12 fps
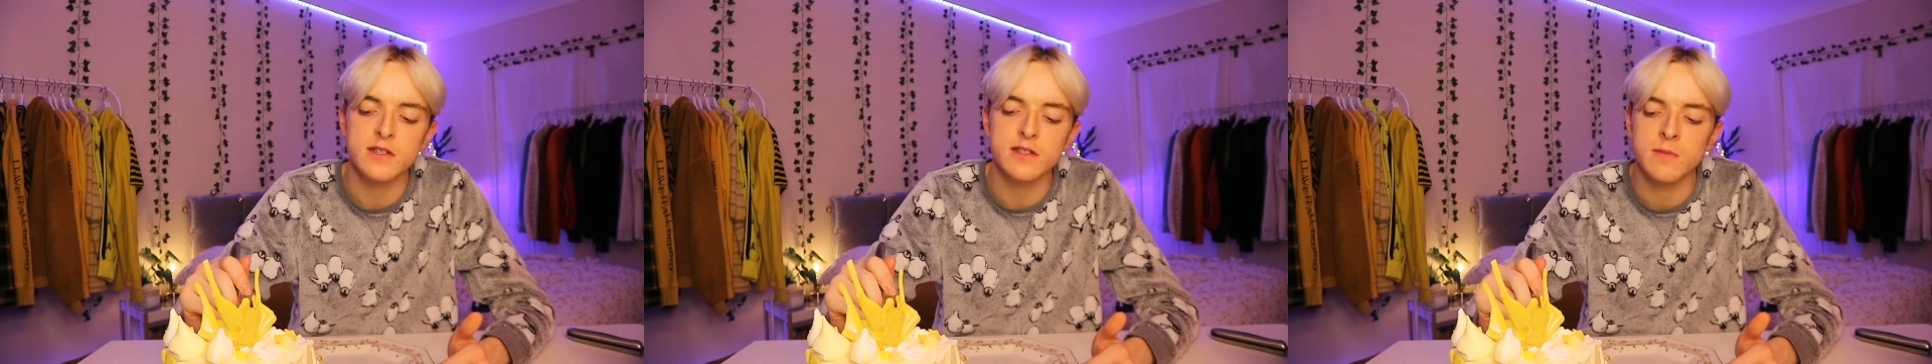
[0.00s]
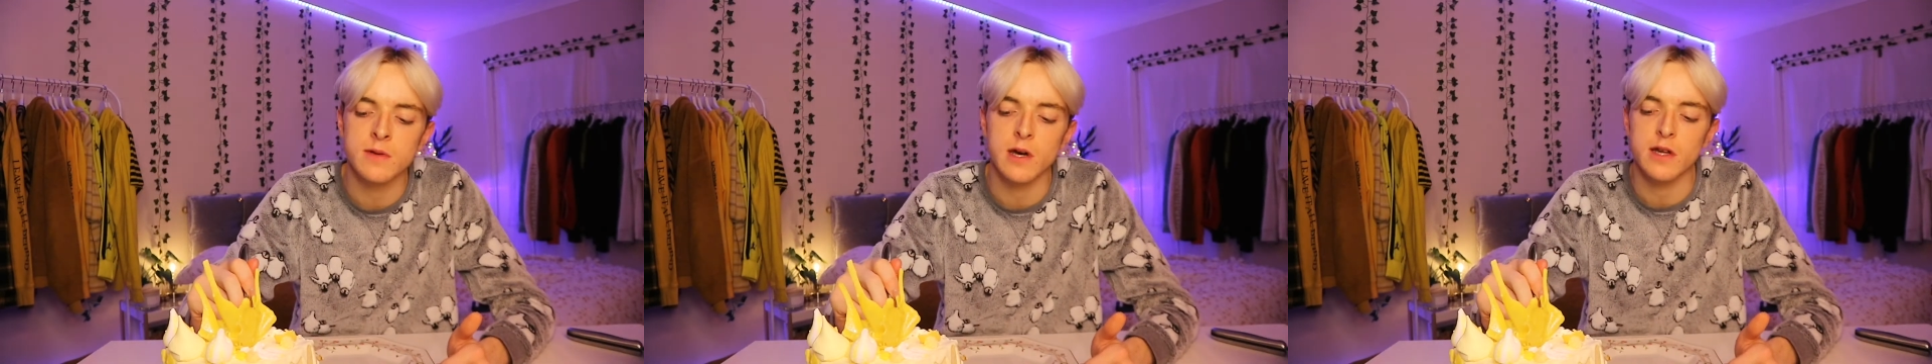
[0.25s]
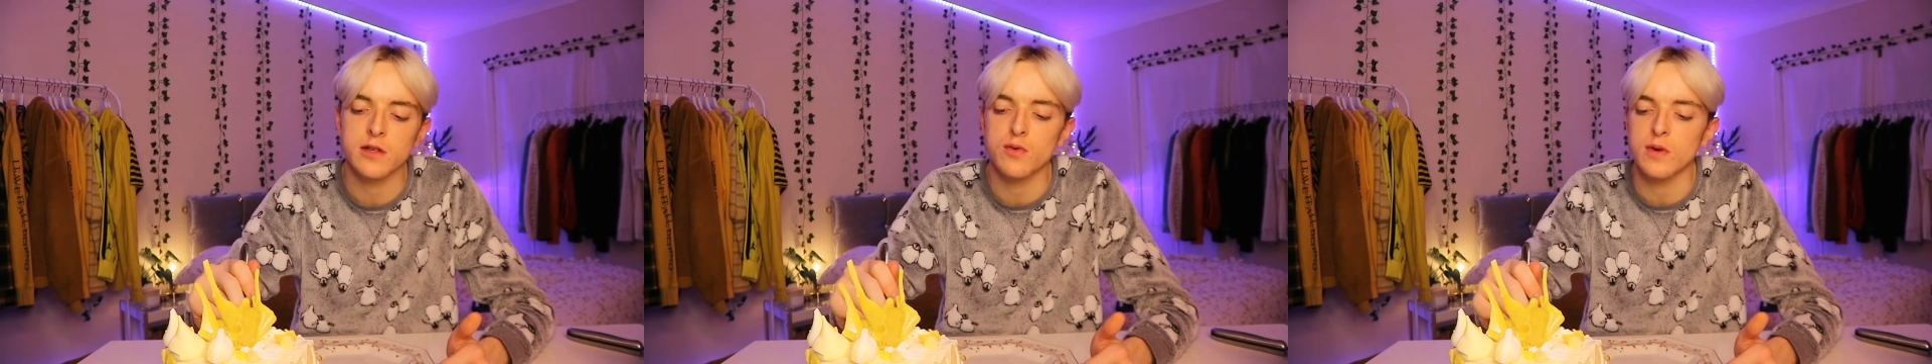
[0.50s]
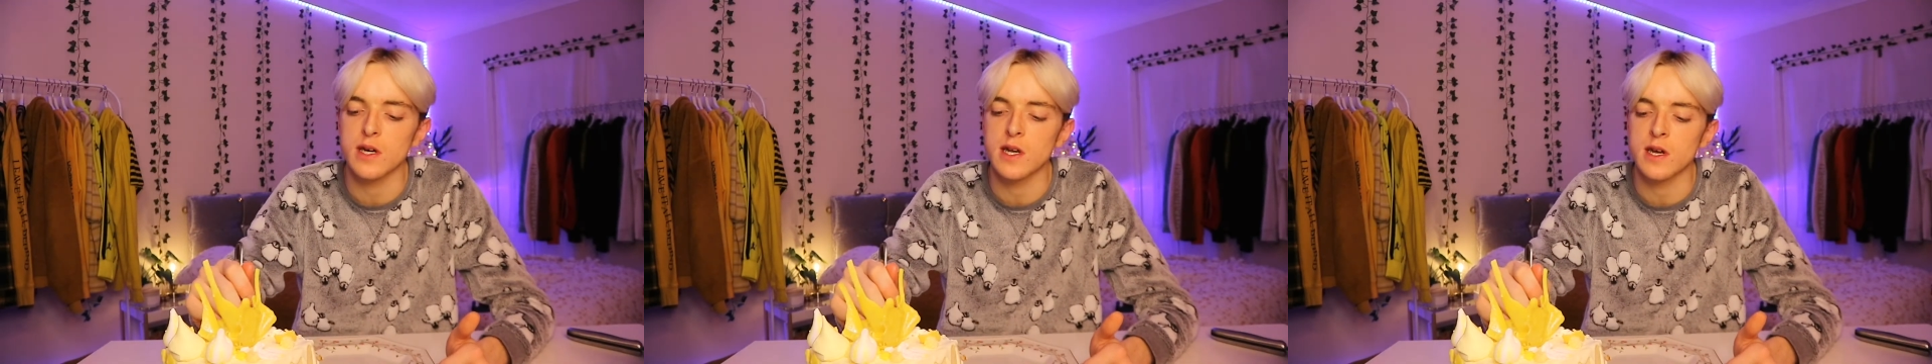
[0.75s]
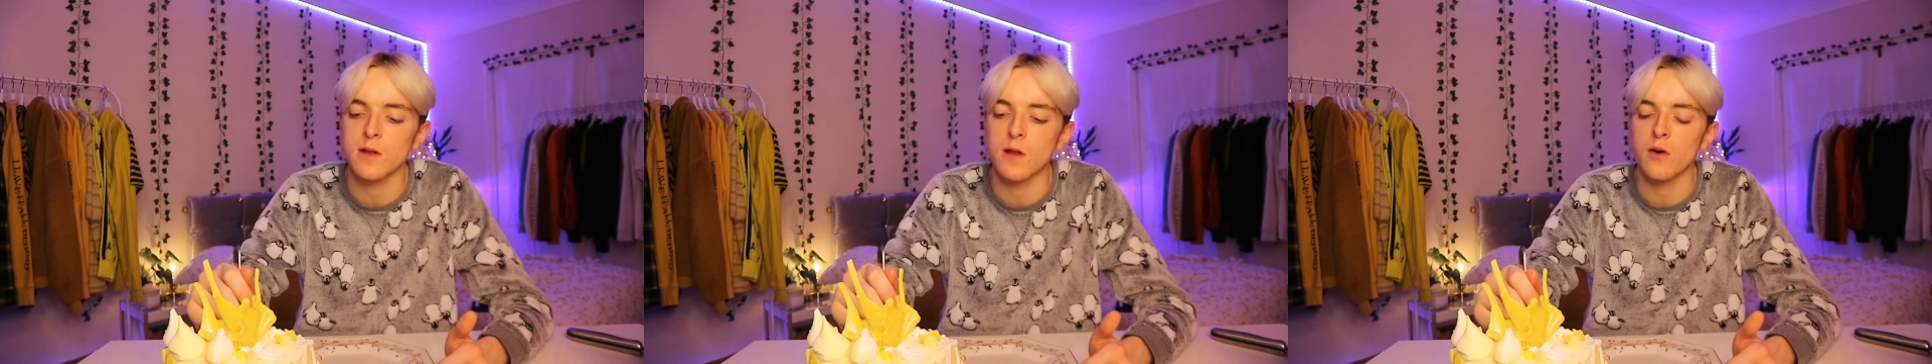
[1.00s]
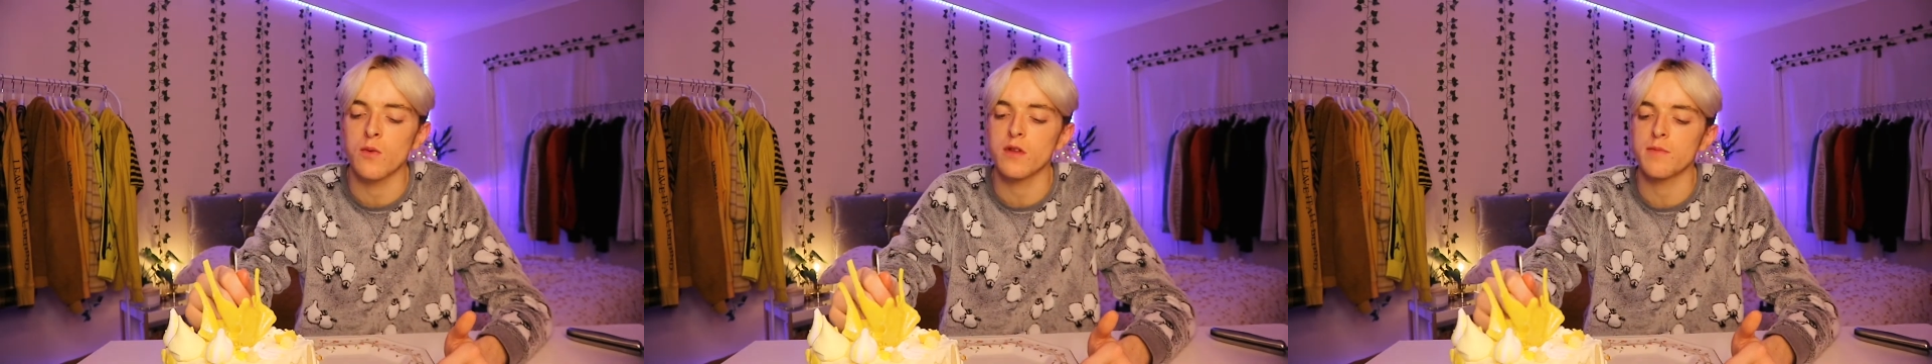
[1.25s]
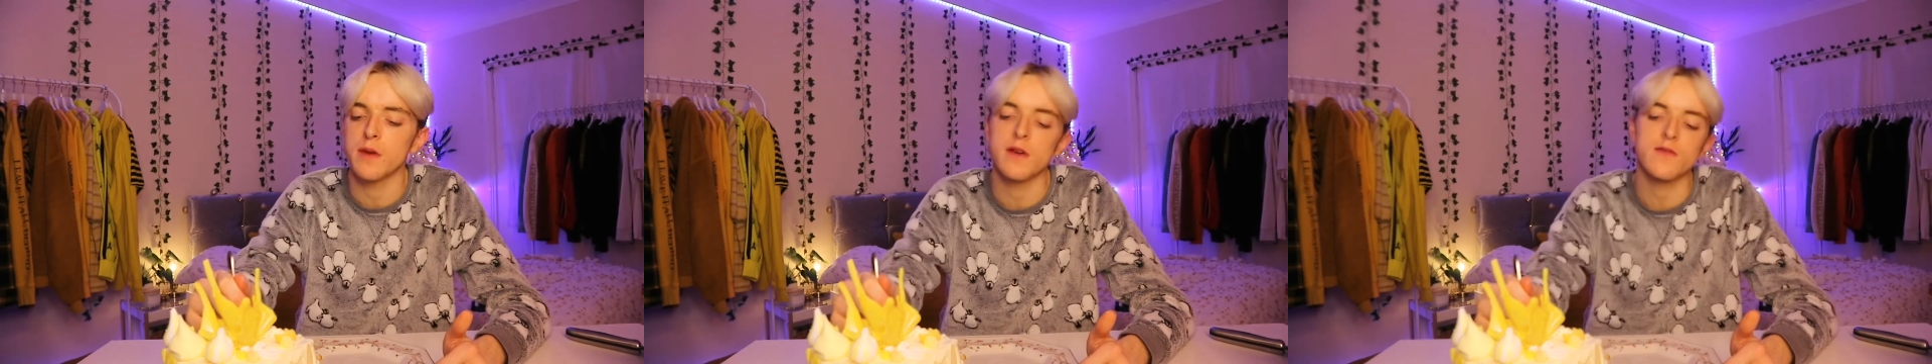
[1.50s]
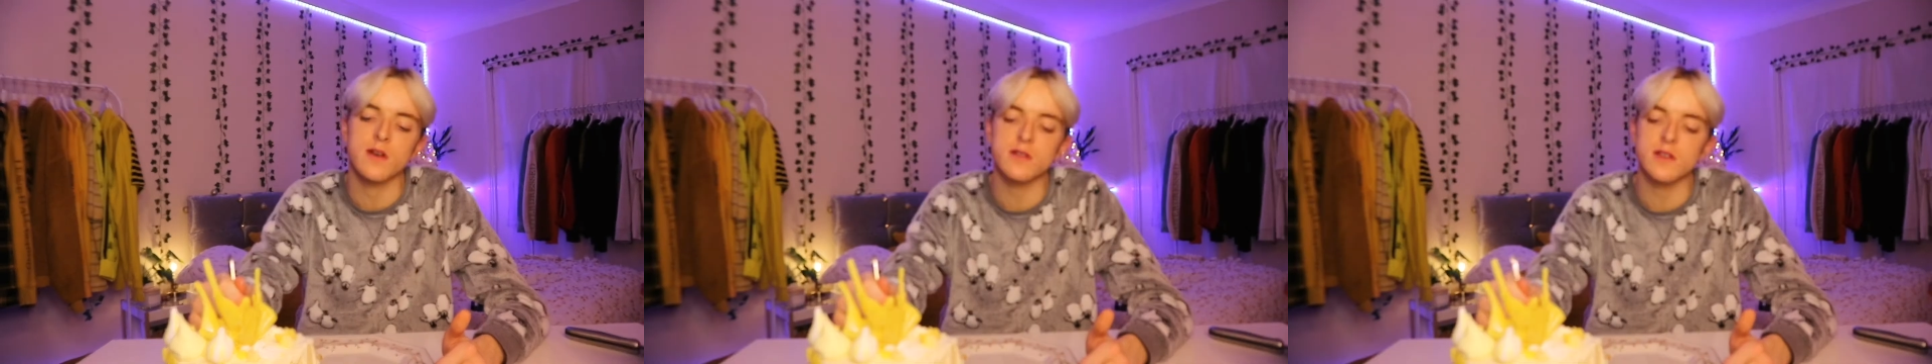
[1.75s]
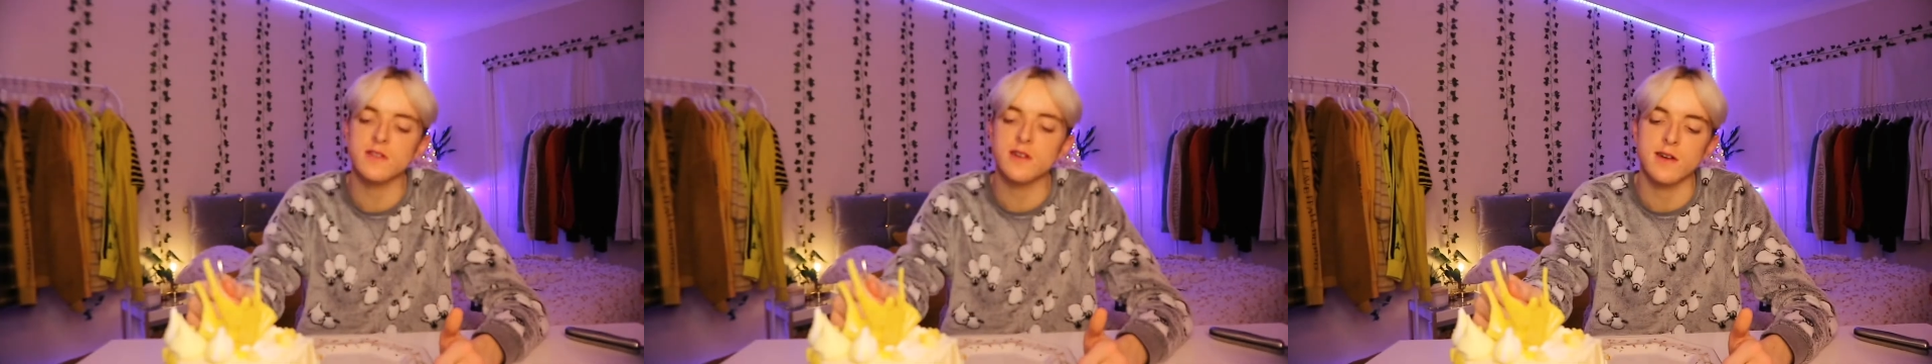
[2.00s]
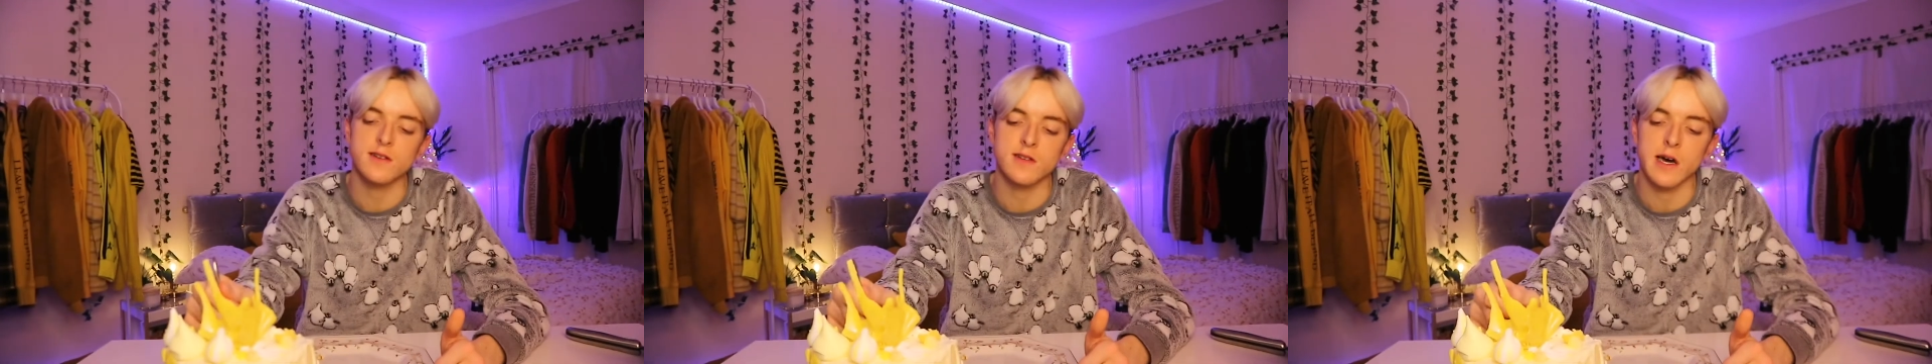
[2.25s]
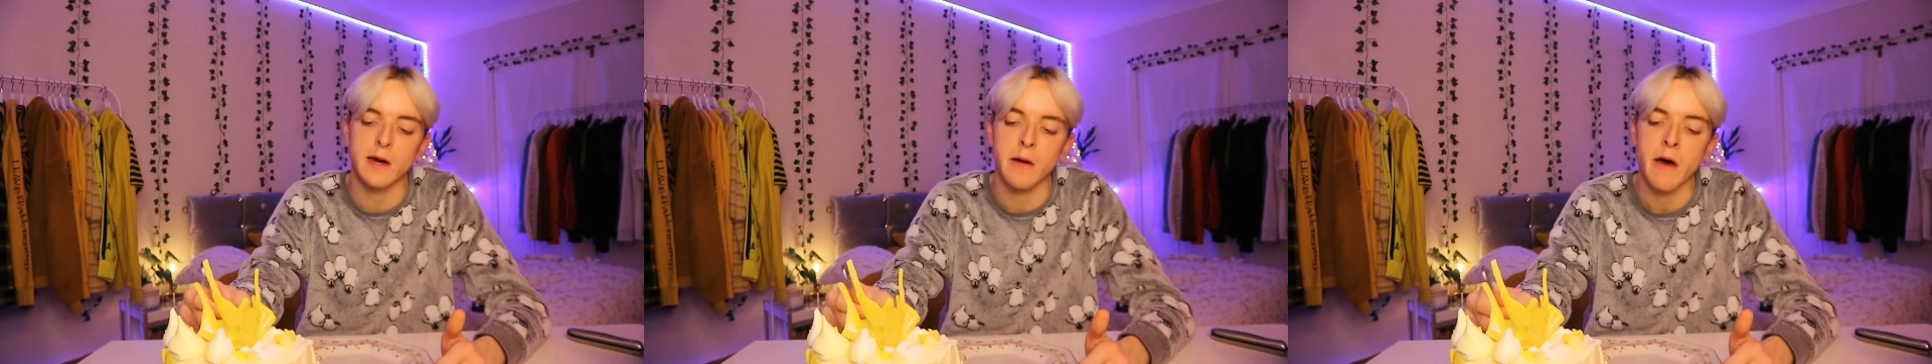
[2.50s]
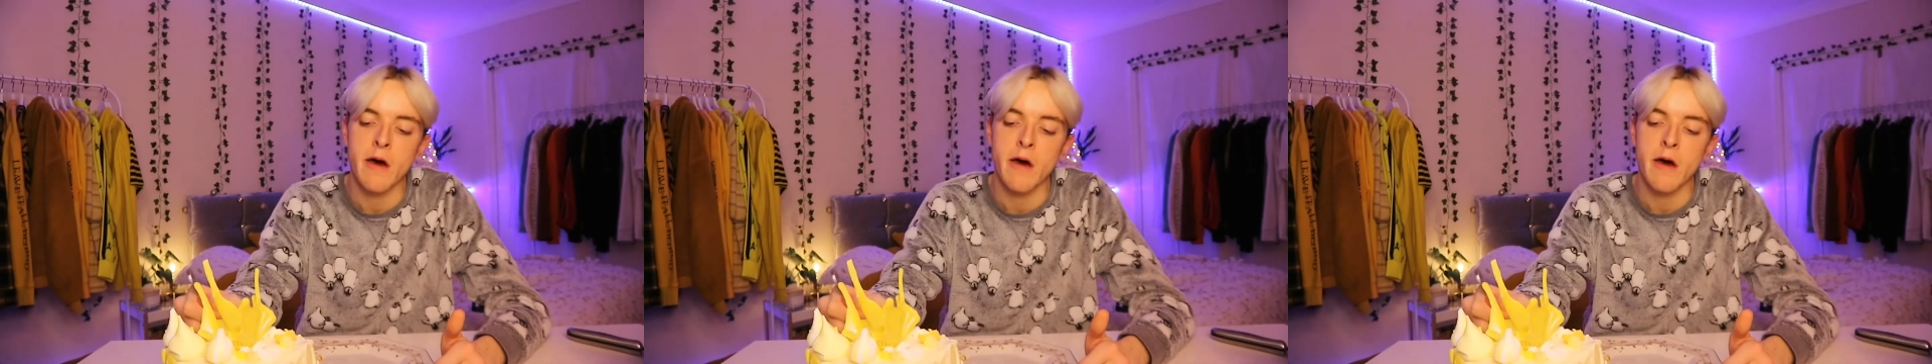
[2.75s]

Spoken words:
something out and you were eating along with me. If not, that's kind of sad.